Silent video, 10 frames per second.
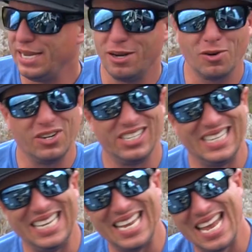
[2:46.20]
here is
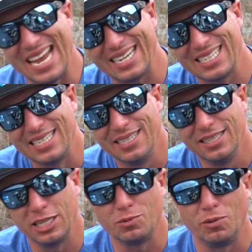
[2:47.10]
the X.
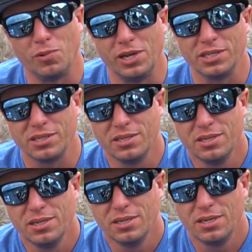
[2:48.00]
This one runs
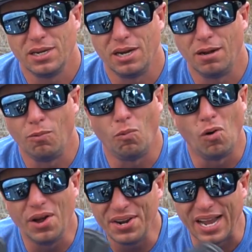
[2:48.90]
uh,
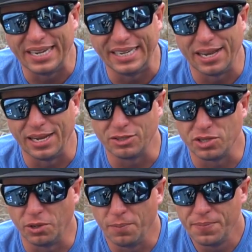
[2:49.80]
199. dollars
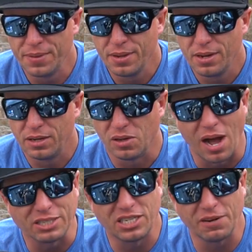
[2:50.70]
So
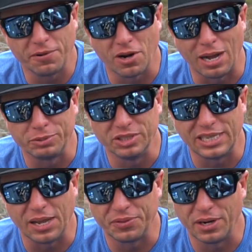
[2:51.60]
lots of different options
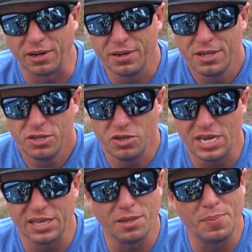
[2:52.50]
out there you
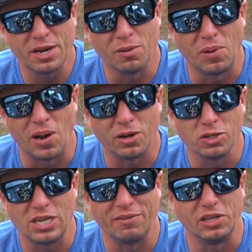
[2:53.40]
get in the bigger
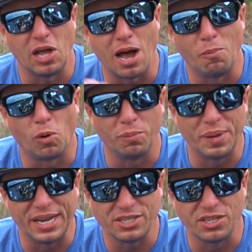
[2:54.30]
models, you have a lot more
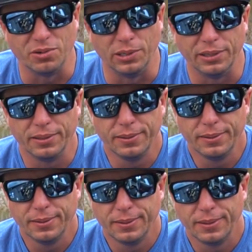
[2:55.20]
bass to it.
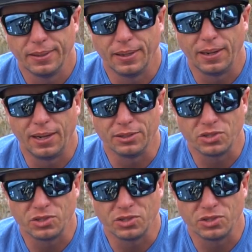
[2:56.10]
Uh,